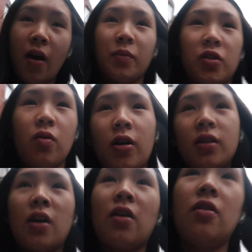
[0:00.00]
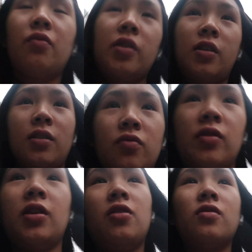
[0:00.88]
Yeah, I'm just walking down one of these
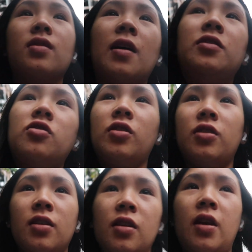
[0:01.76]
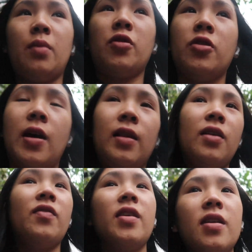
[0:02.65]
really cute side streets in the neighborhood I
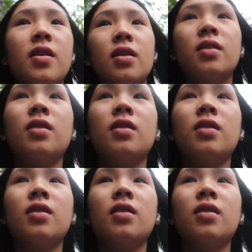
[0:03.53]
live in.